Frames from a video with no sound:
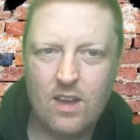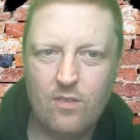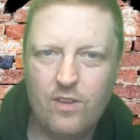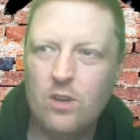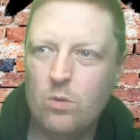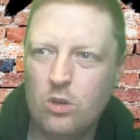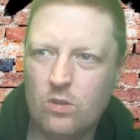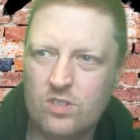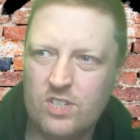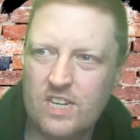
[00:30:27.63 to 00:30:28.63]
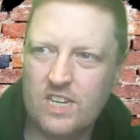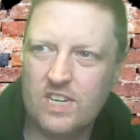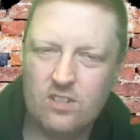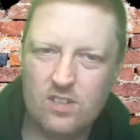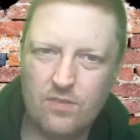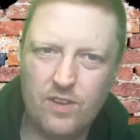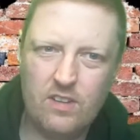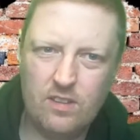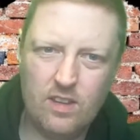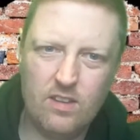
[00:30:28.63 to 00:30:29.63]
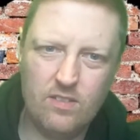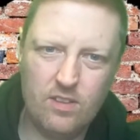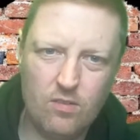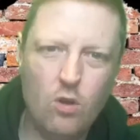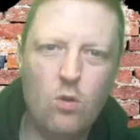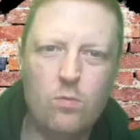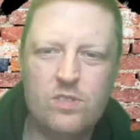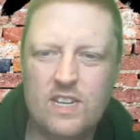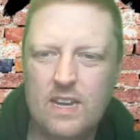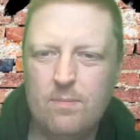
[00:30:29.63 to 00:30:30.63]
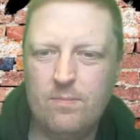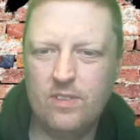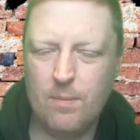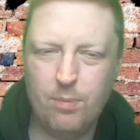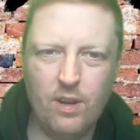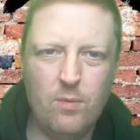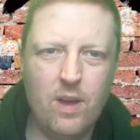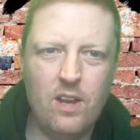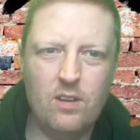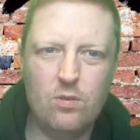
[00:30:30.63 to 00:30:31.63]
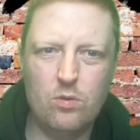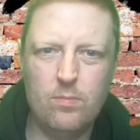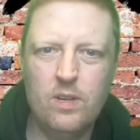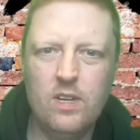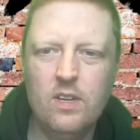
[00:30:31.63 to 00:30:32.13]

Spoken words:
think we'll concede because I think they're a home team. They play well at home.